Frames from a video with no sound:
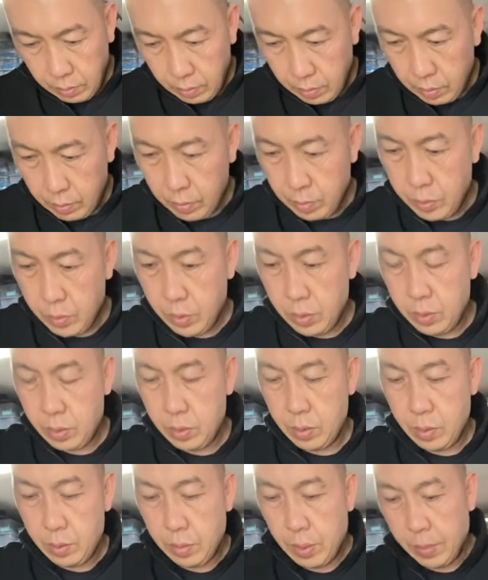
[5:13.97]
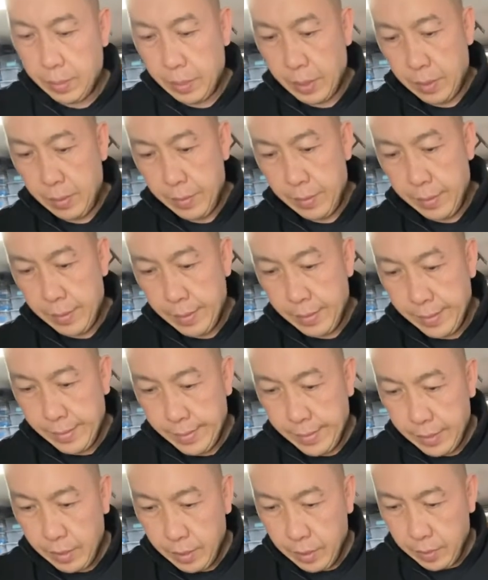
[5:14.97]
Oops, popped out.
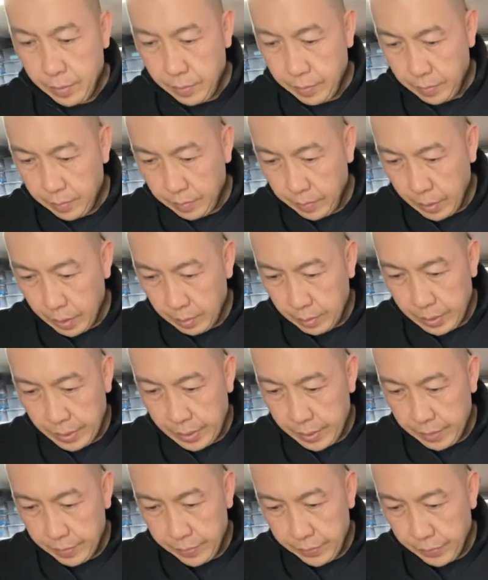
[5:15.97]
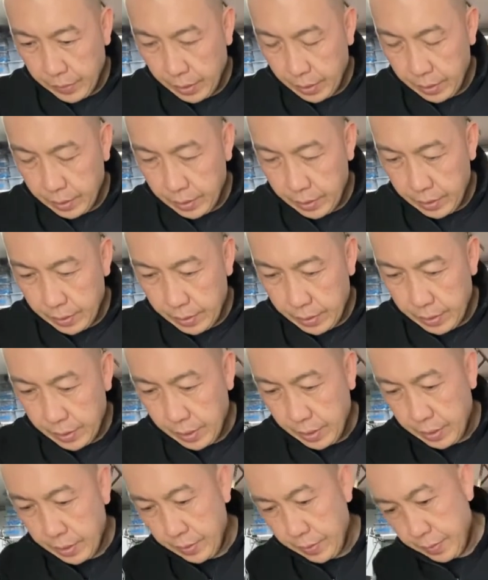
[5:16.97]
But that's it.
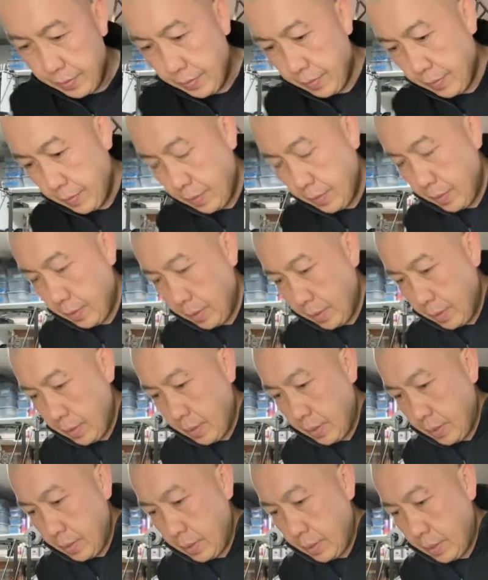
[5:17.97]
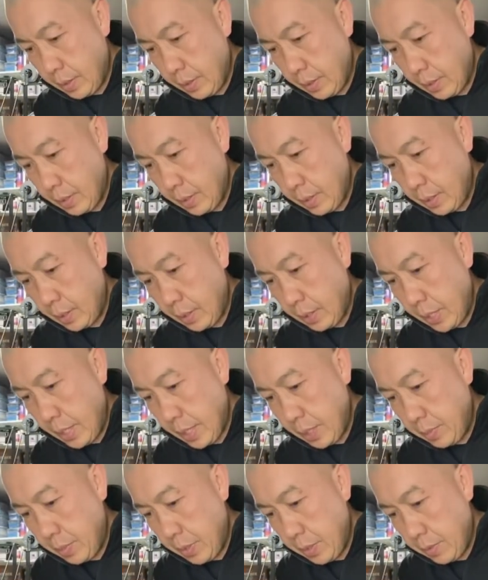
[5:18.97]
This is the
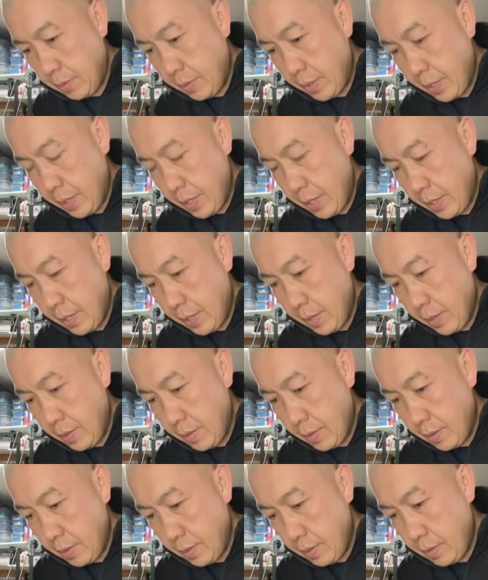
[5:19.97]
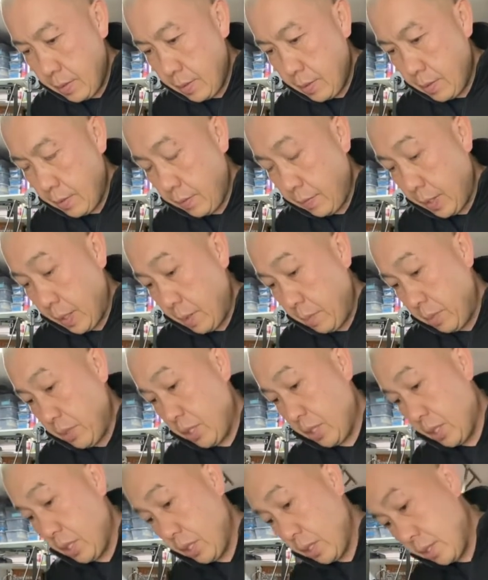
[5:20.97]
last piece right here. If I can push it in.